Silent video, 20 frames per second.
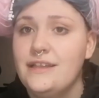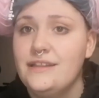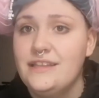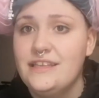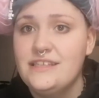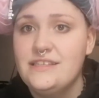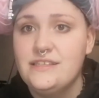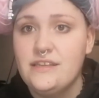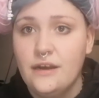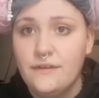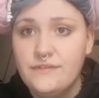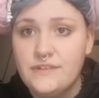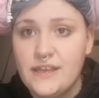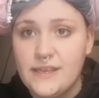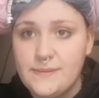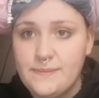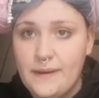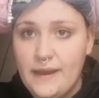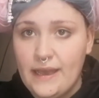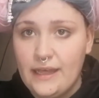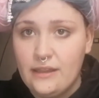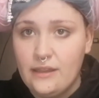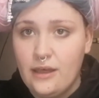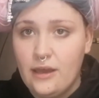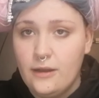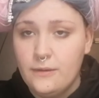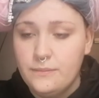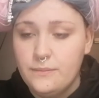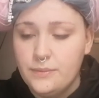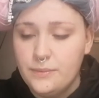This stuff does pile
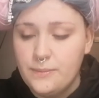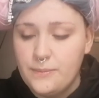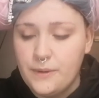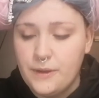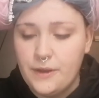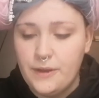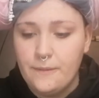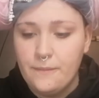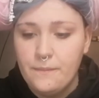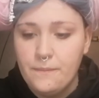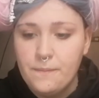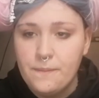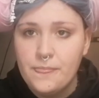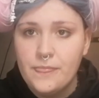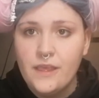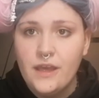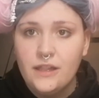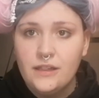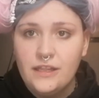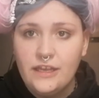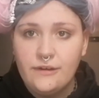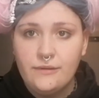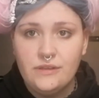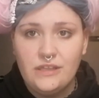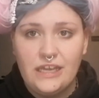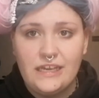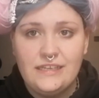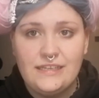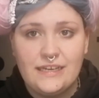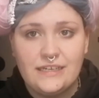up, but liquid
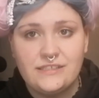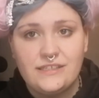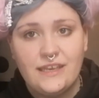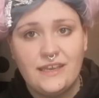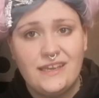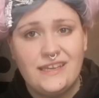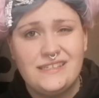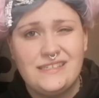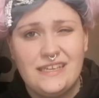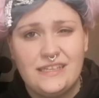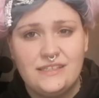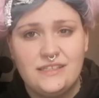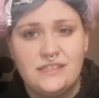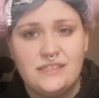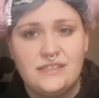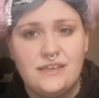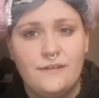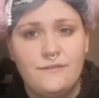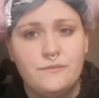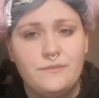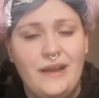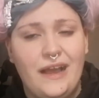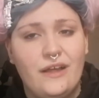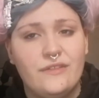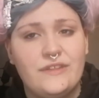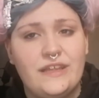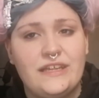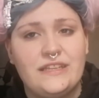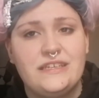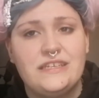latex, like I said, the stuff from
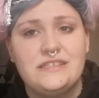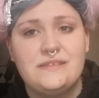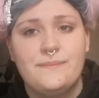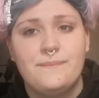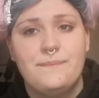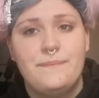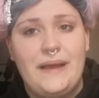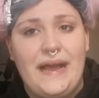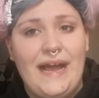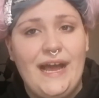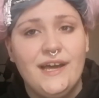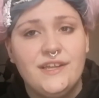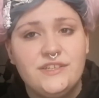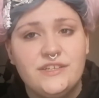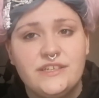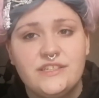Poundland isn't bad.